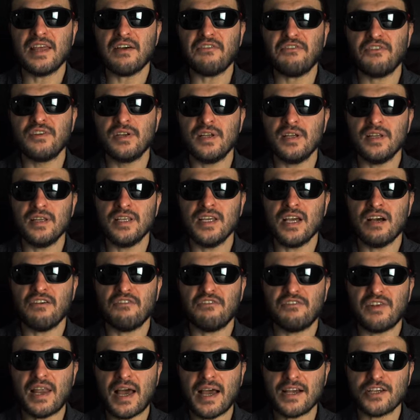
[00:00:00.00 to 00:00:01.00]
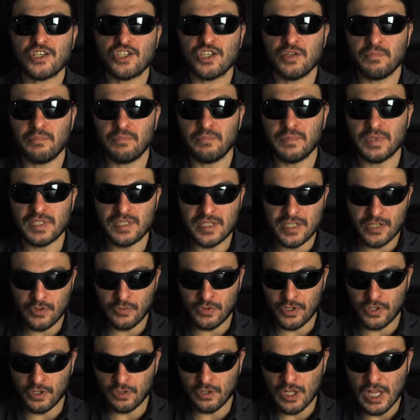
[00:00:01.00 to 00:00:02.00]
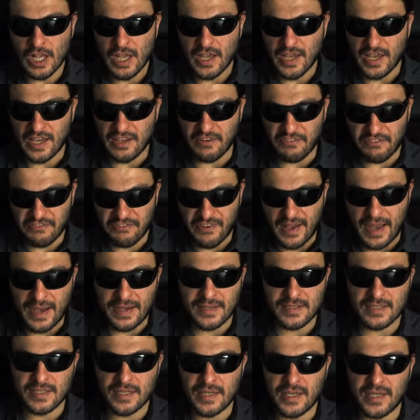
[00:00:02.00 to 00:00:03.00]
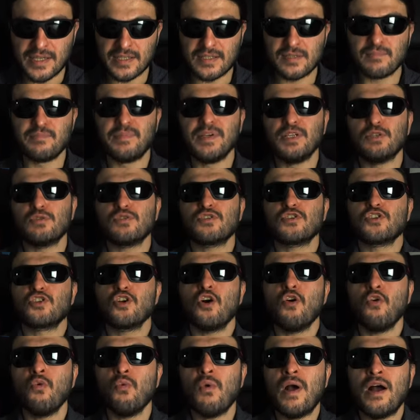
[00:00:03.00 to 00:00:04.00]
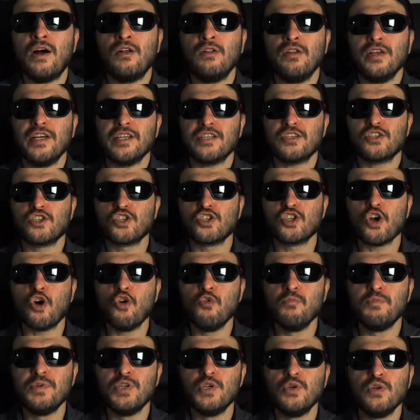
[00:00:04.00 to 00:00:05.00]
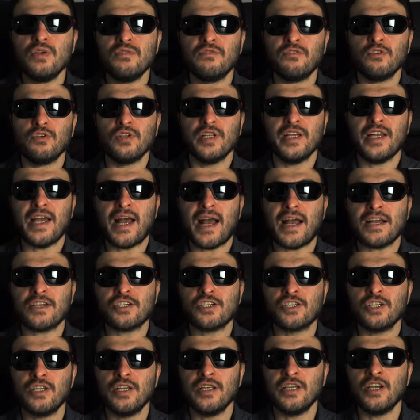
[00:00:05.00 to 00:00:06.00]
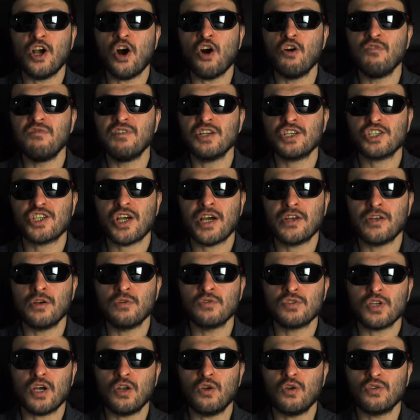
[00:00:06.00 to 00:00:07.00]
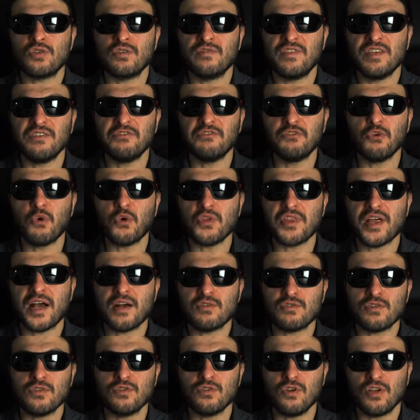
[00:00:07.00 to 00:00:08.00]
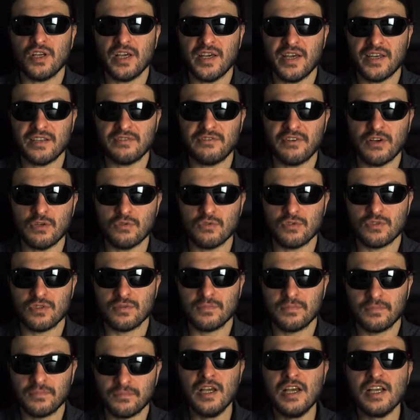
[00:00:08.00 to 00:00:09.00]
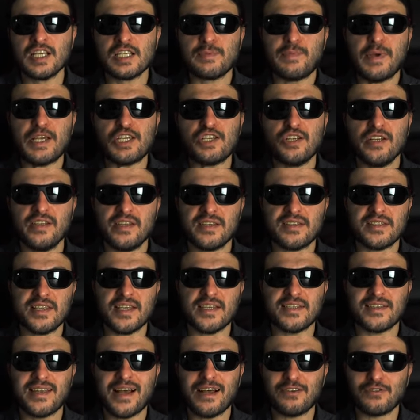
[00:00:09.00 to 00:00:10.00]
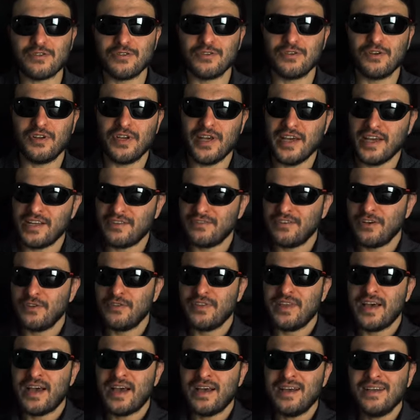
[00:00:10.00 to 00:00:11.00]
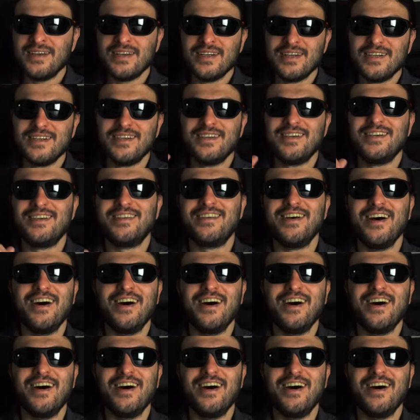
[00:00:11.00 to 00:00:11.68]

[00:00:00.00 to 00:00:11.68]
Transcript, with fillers: Definitely a flagship material. In fact, it's built so well, it's so beautiful, it actually overshadows a lot of the $4,000 headphones. Especially the $6,000 headphone there, the